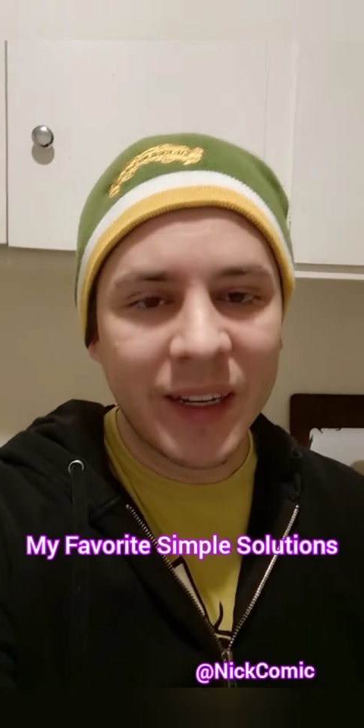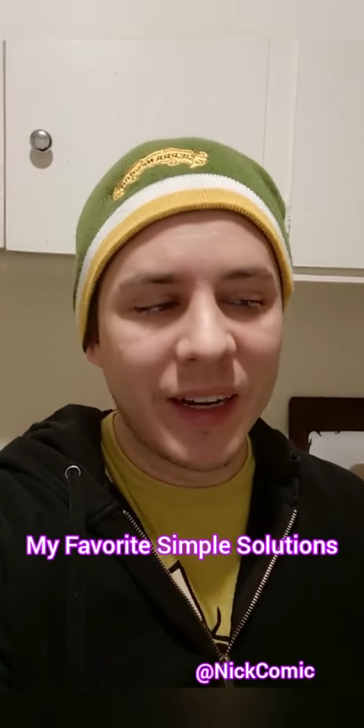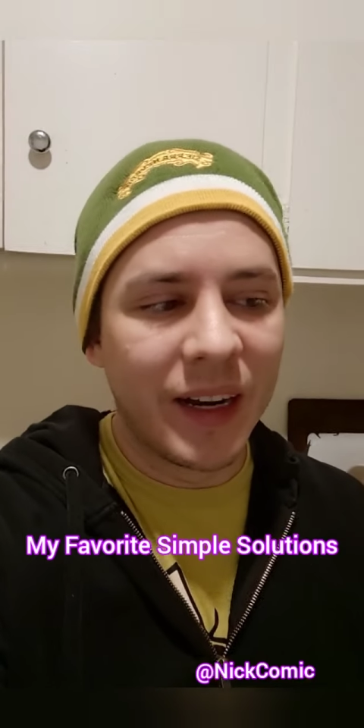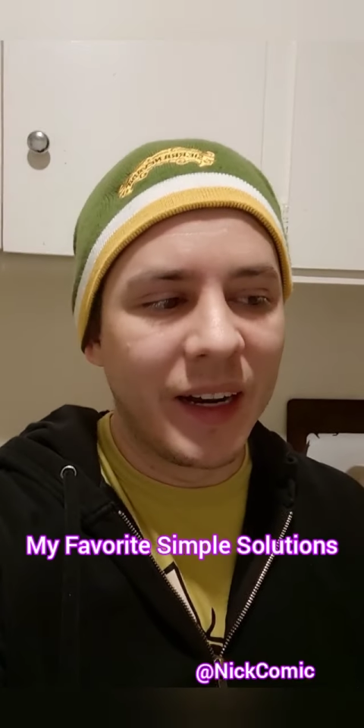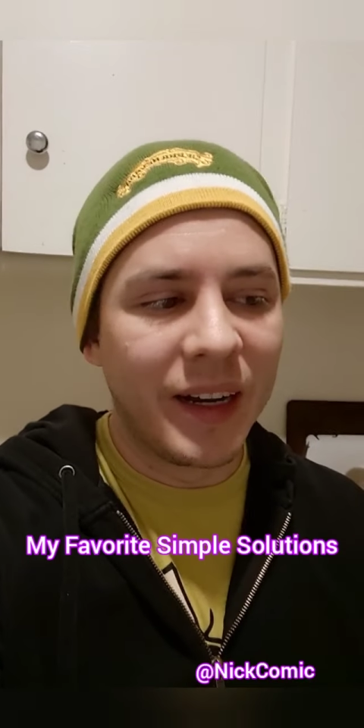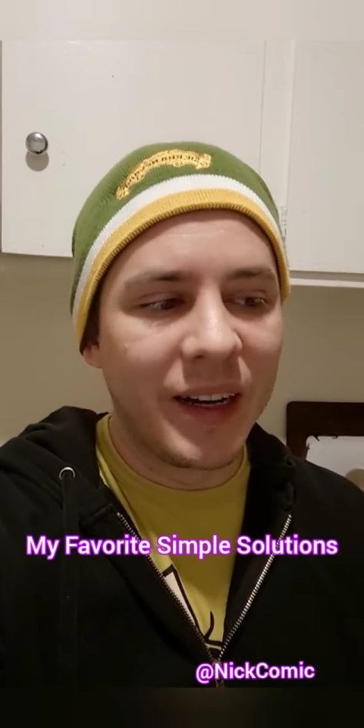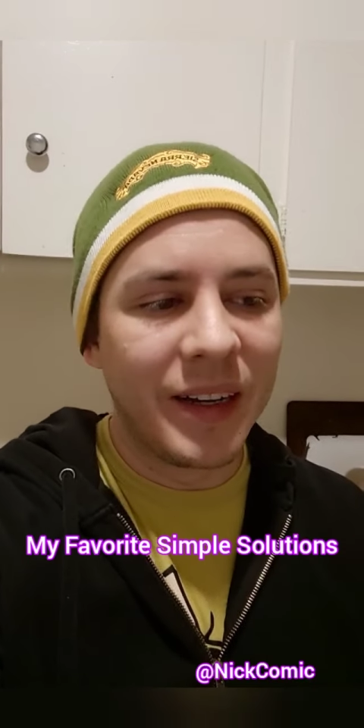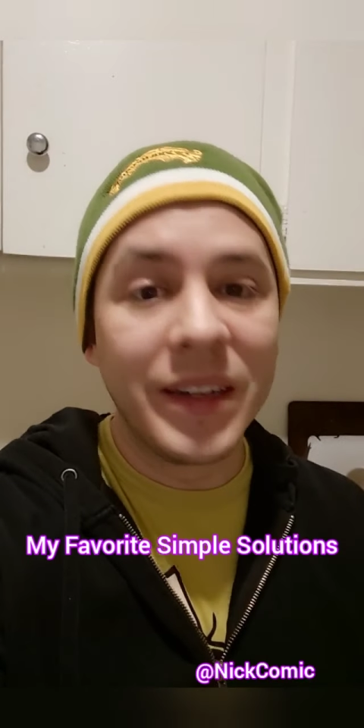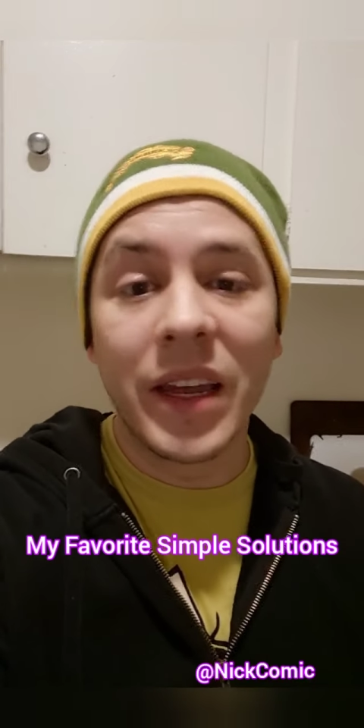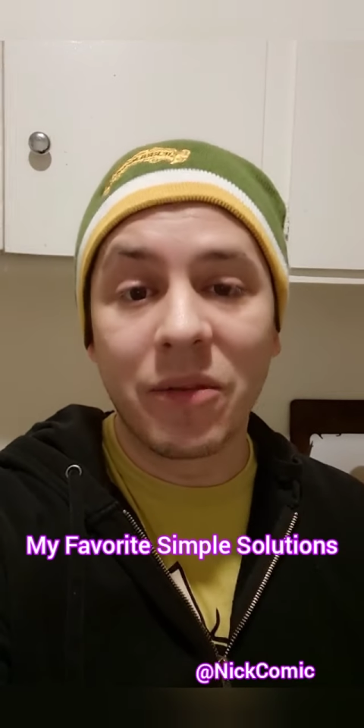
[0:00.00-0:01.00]

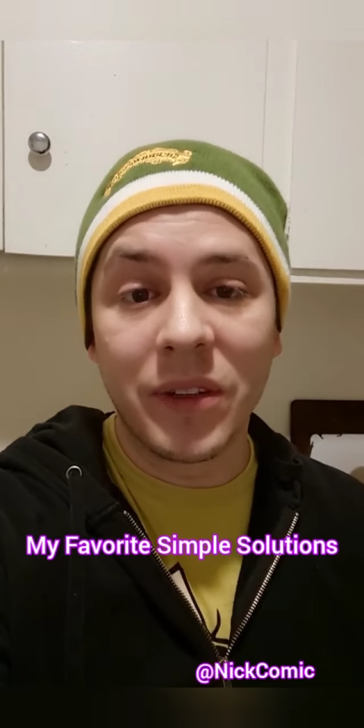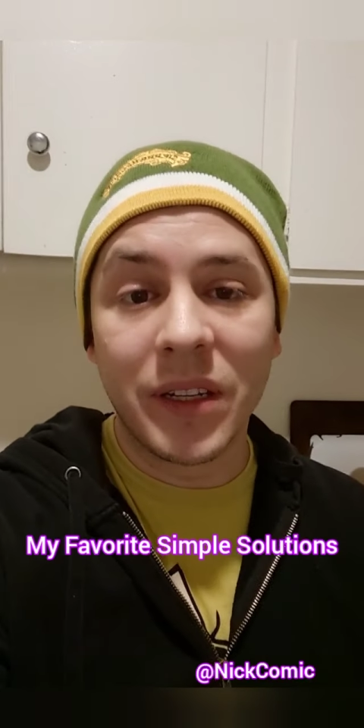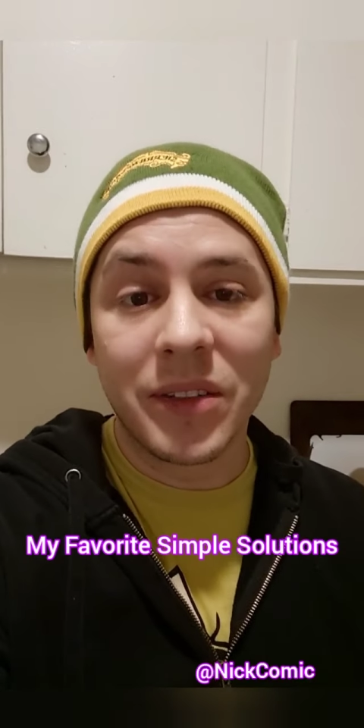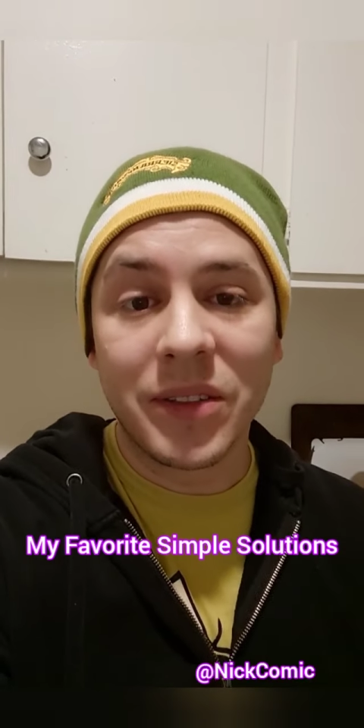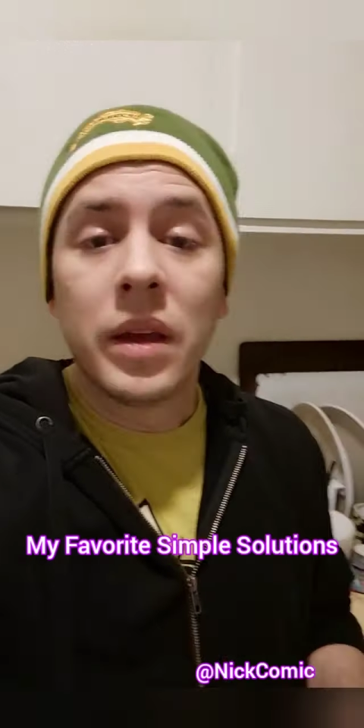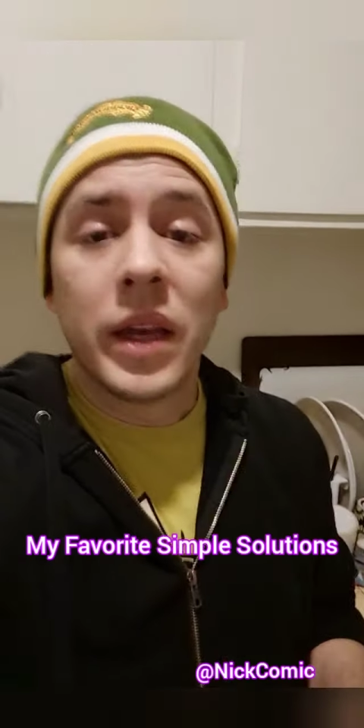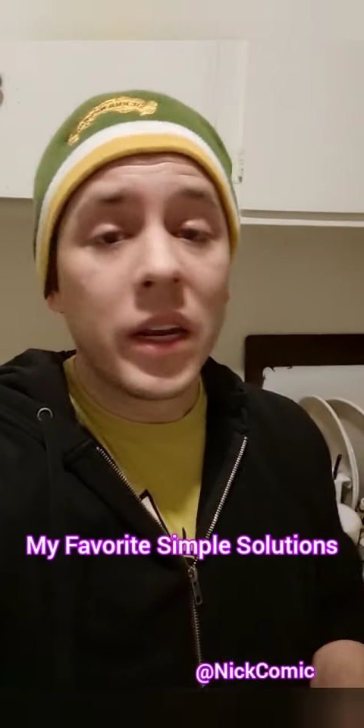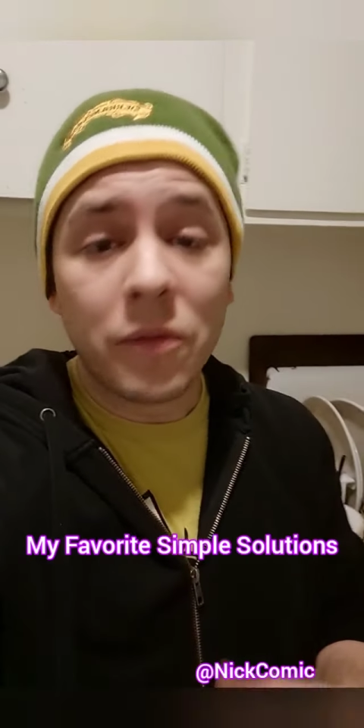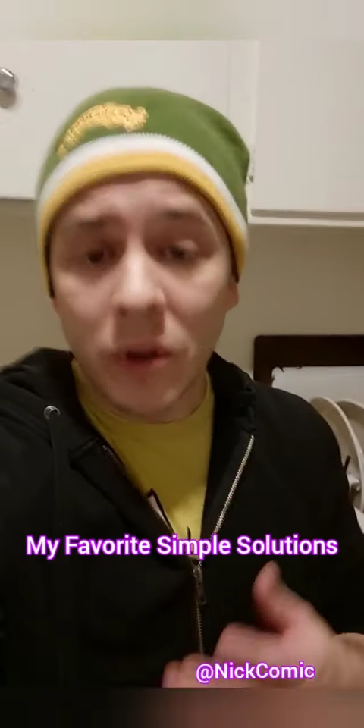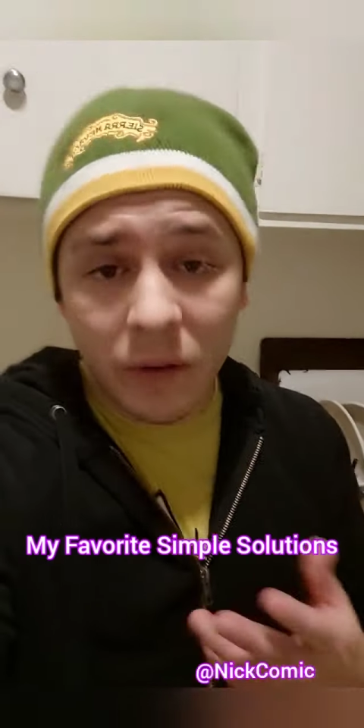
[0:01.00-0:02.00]
Netflix. And
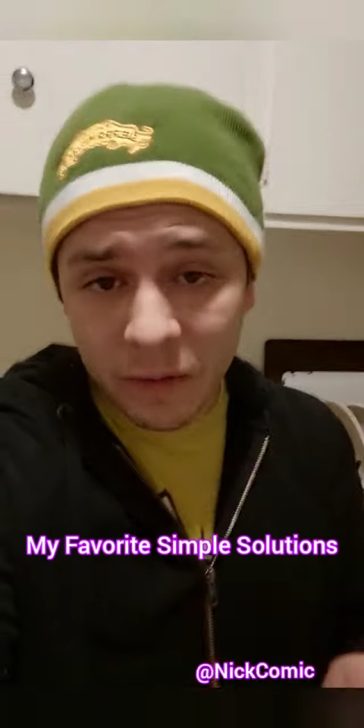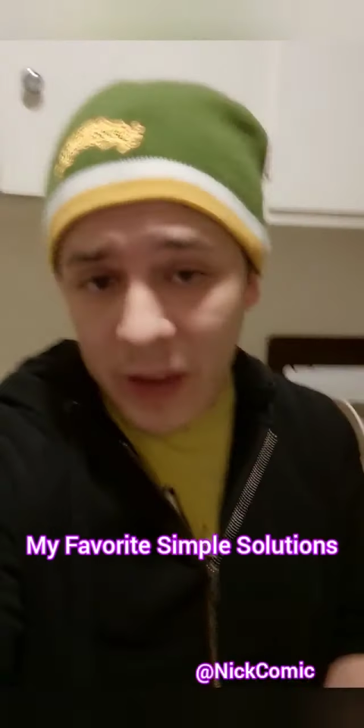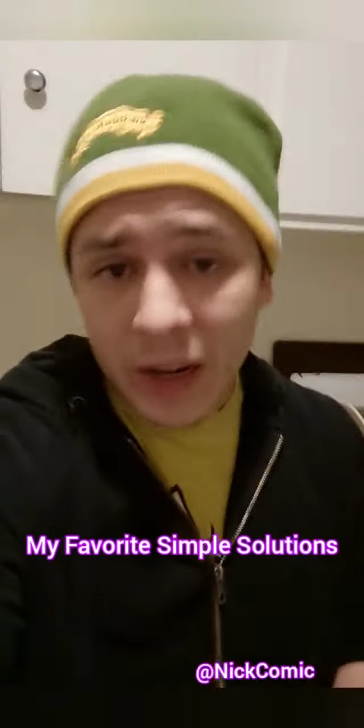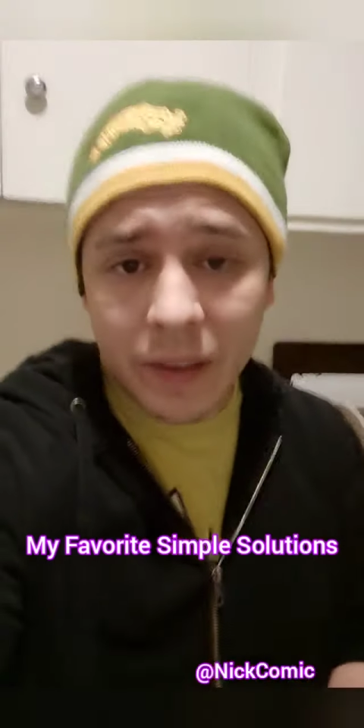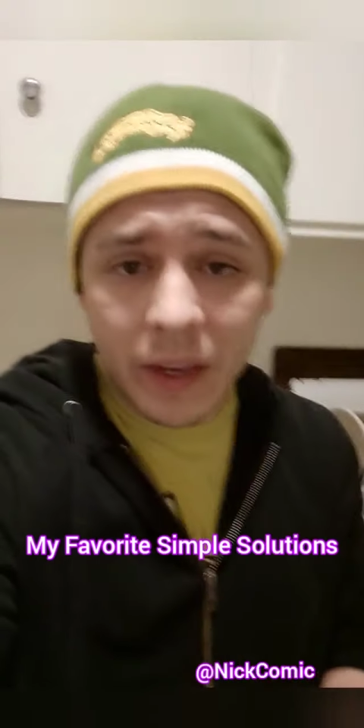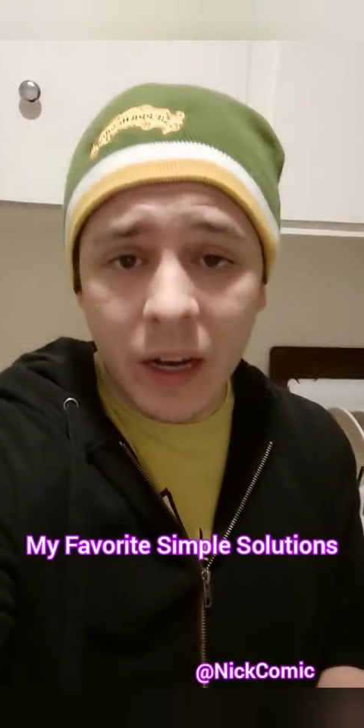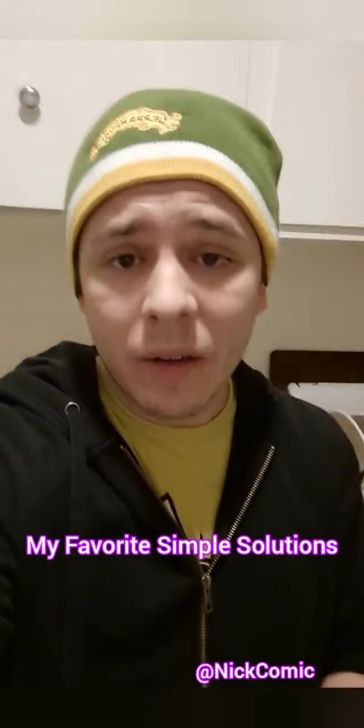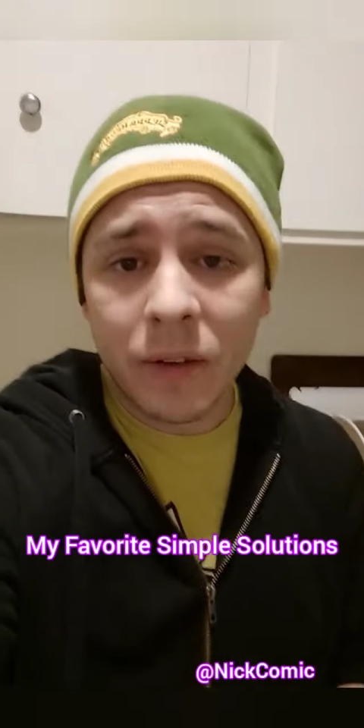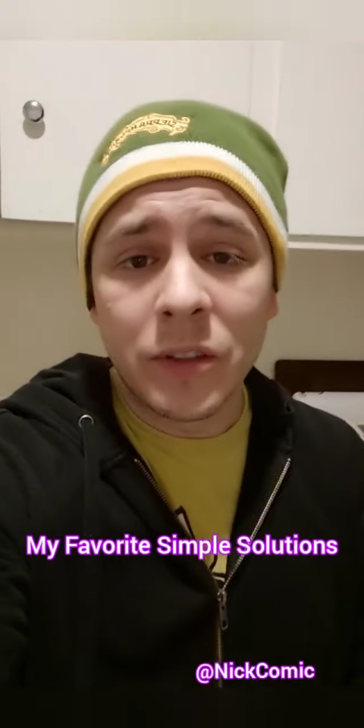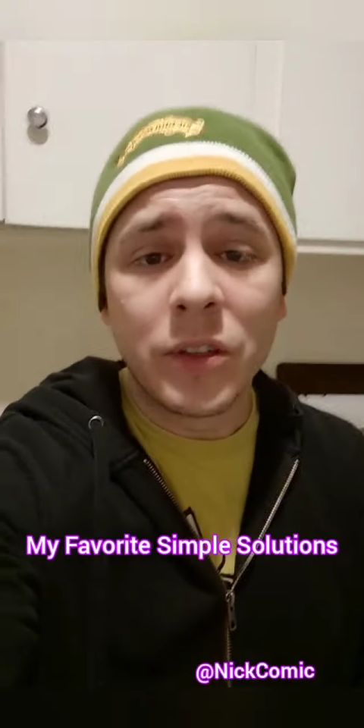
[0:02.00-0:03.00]
if you're a fan of The
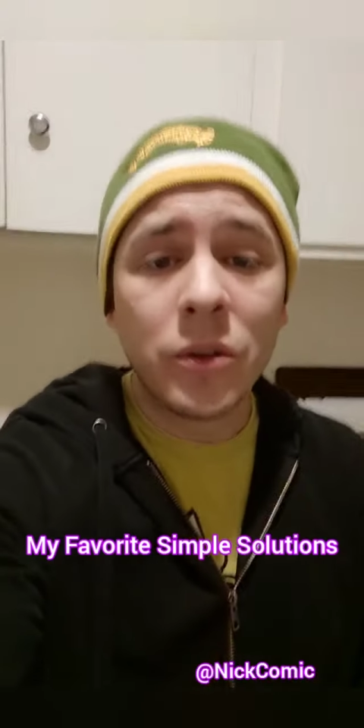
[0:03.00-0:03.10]
Office,